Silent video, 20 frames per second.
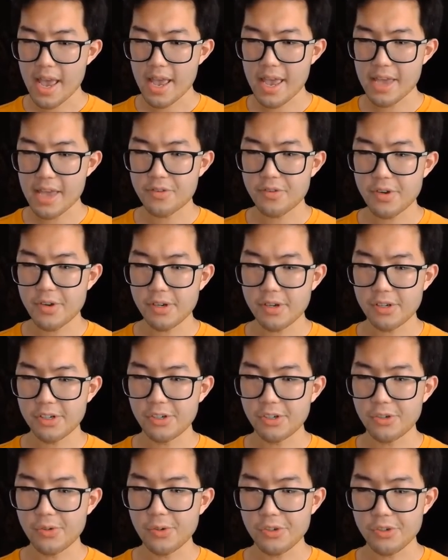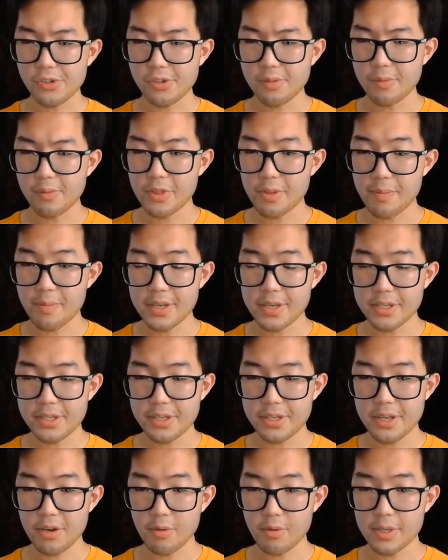Jerusalem when the peace
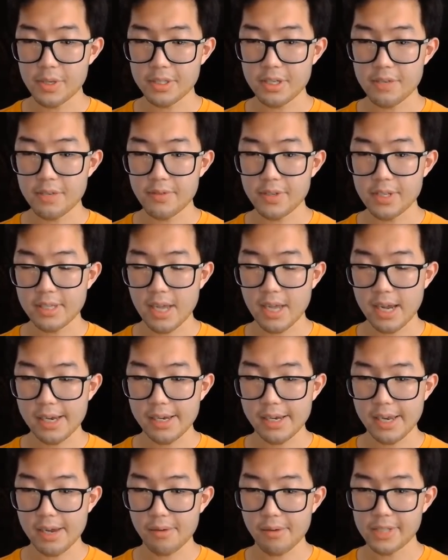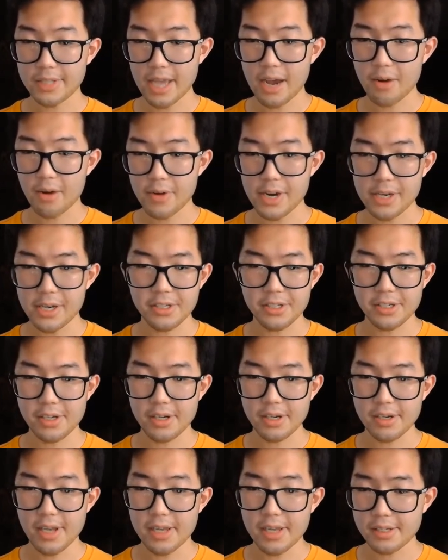deal wasn't even decided yet, was outrageous and
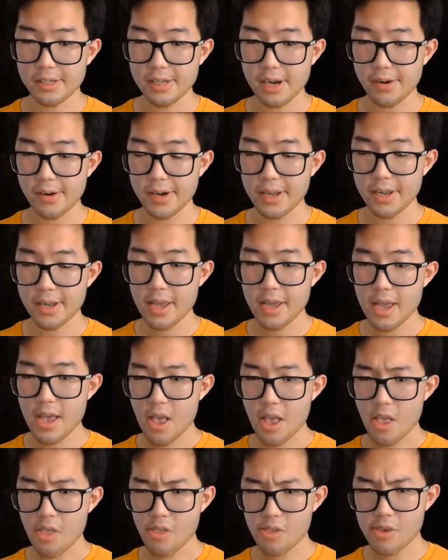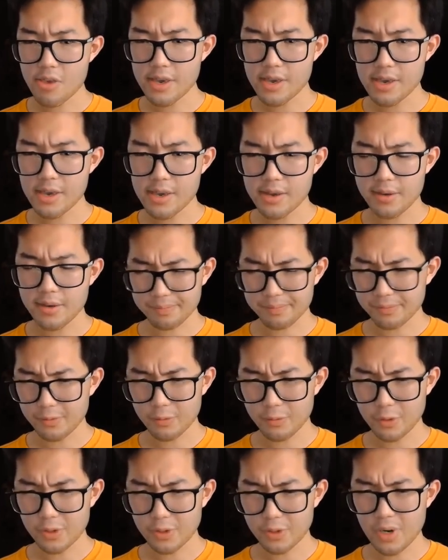unnecessary. The
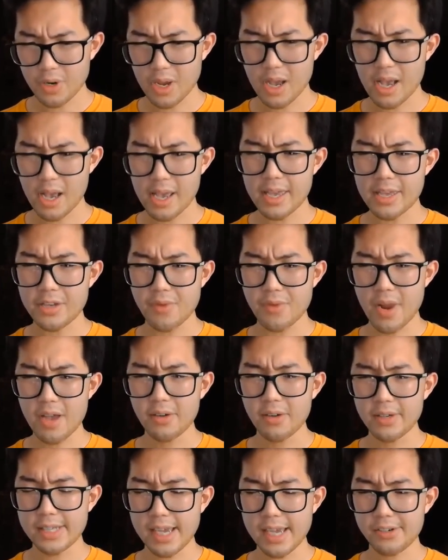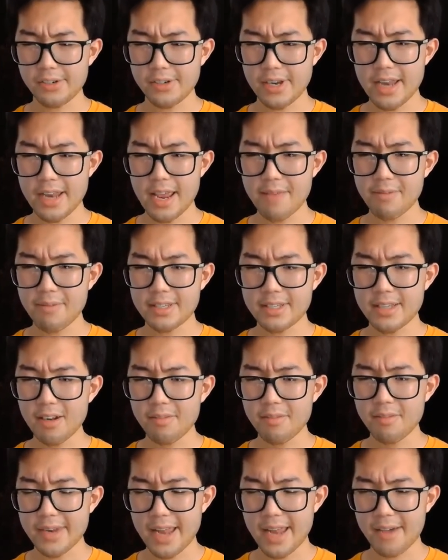Israelis actually named a
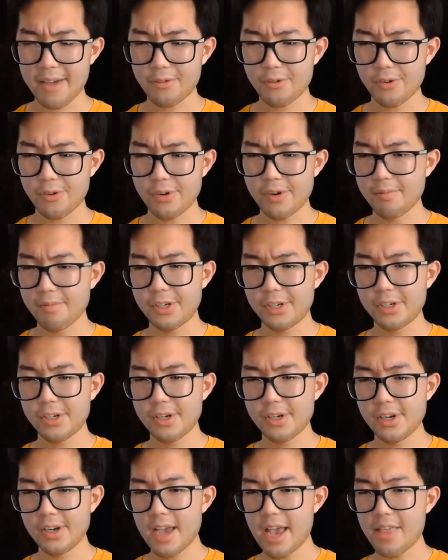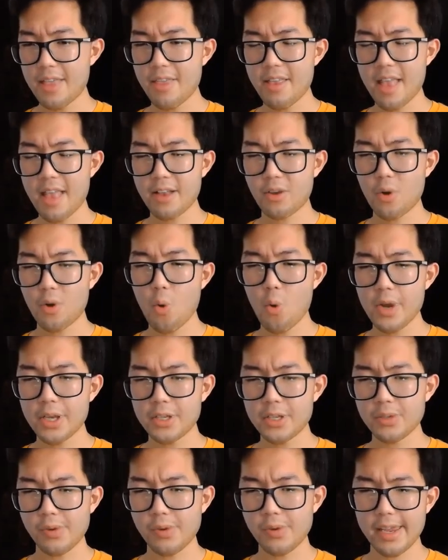settlement after him, and then had
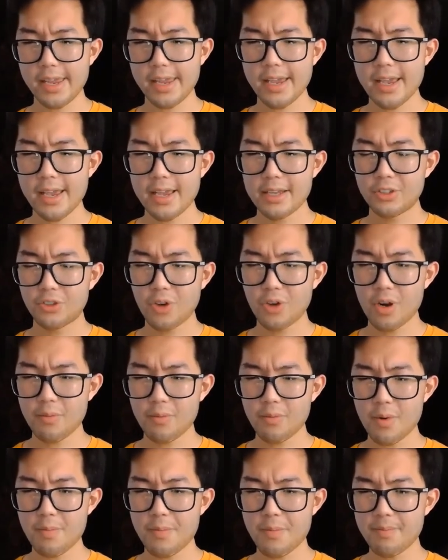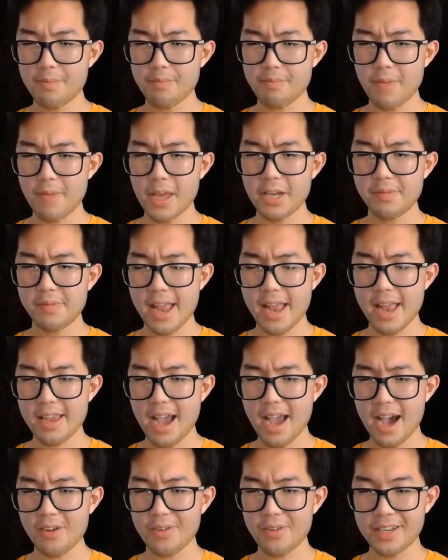coins where Benjamin
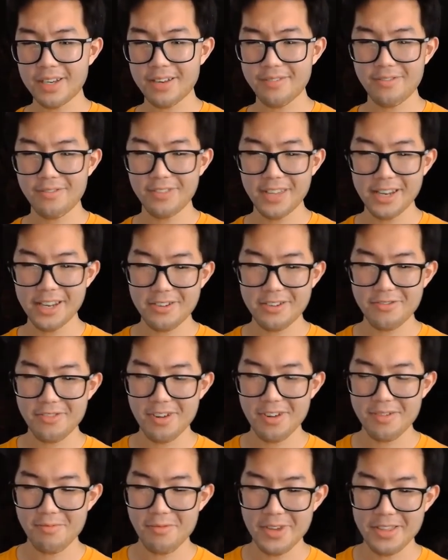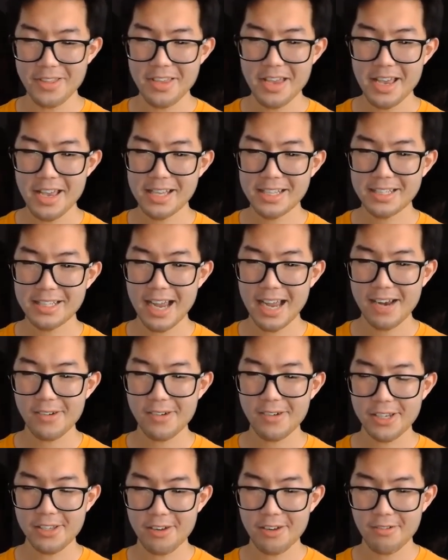Netanyahu had conflated Trump with
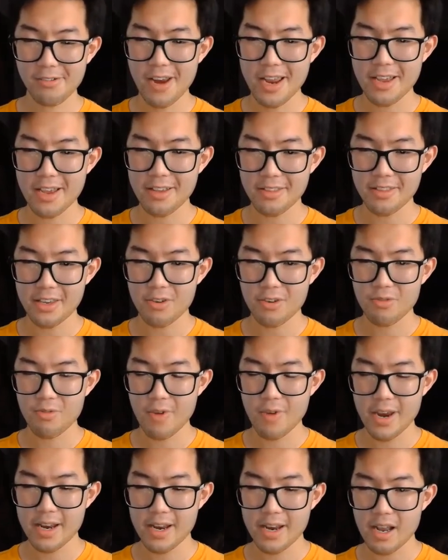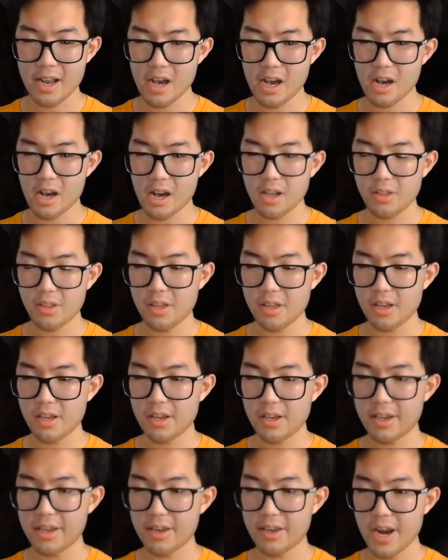Cyrus the Great,
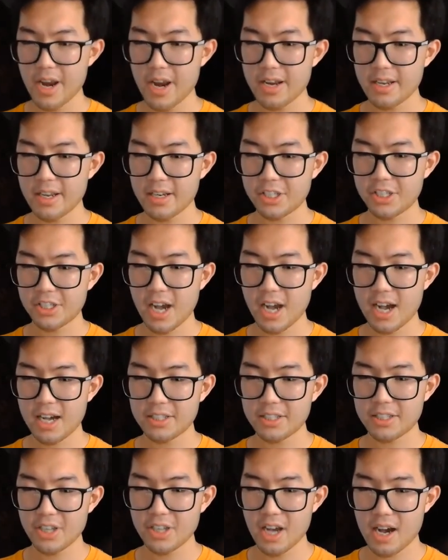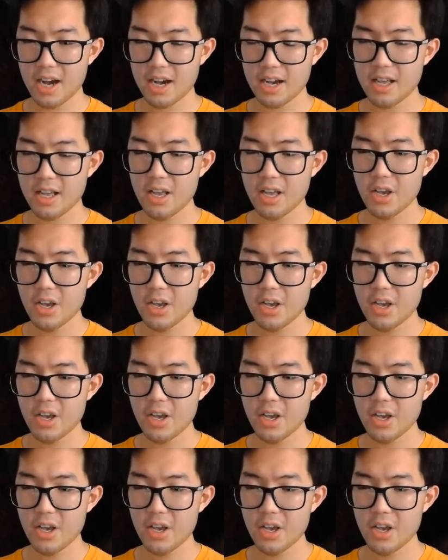the Iranian Shah,